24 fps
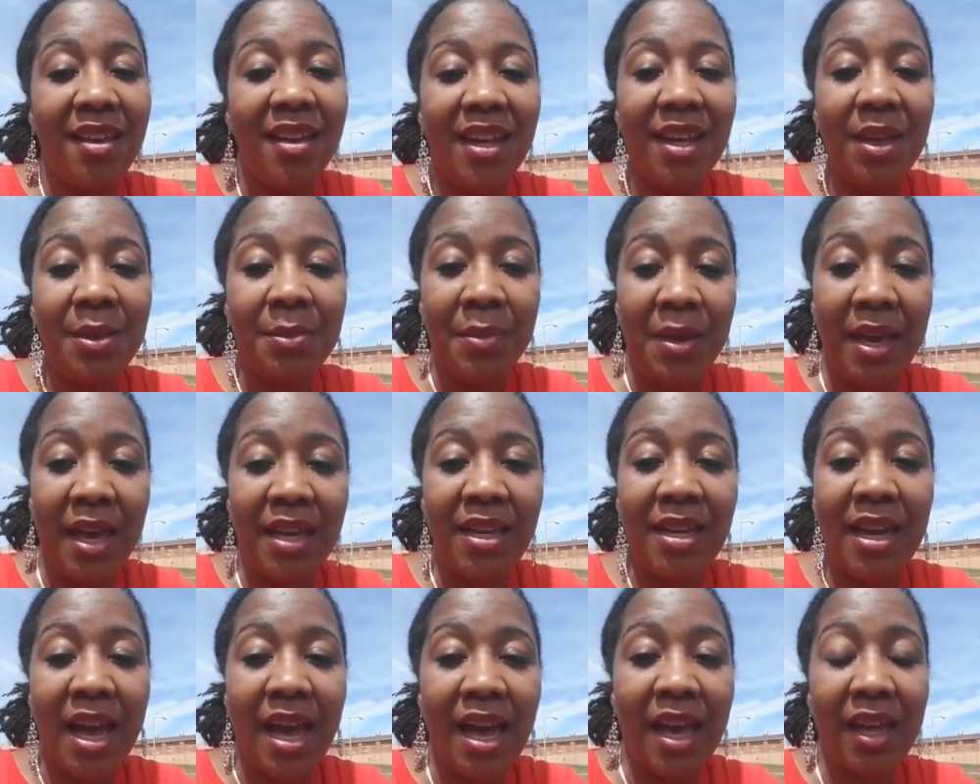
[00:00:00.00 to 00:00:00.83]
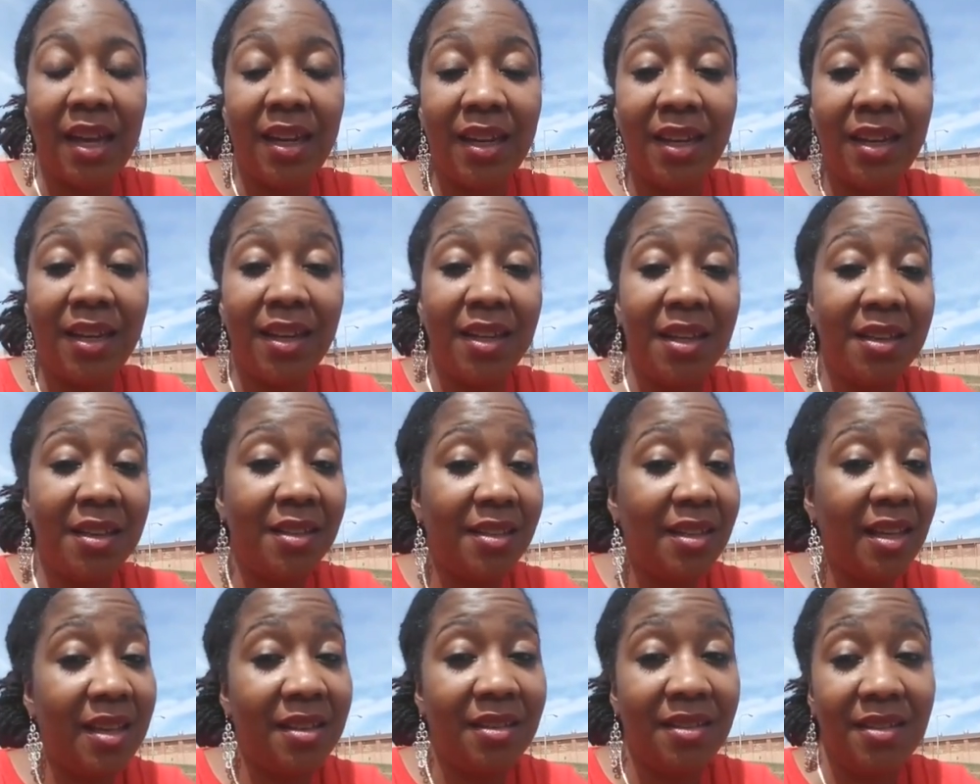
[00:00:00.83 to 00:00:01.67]

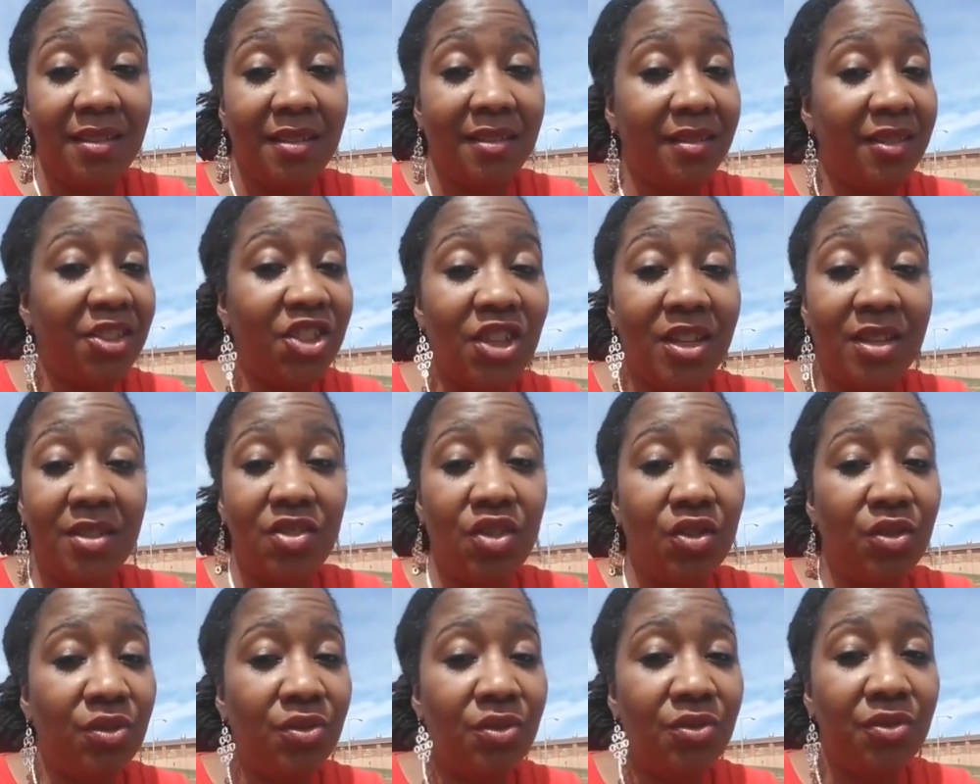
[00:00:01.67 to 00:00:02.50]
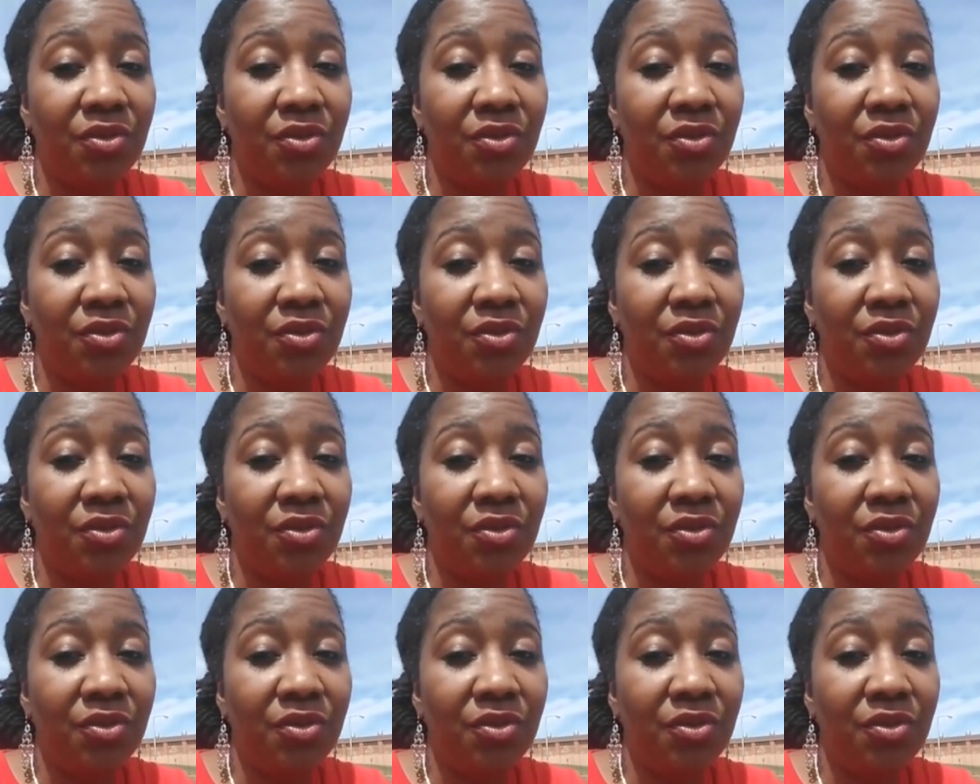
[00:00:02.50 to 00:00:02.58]
that gentle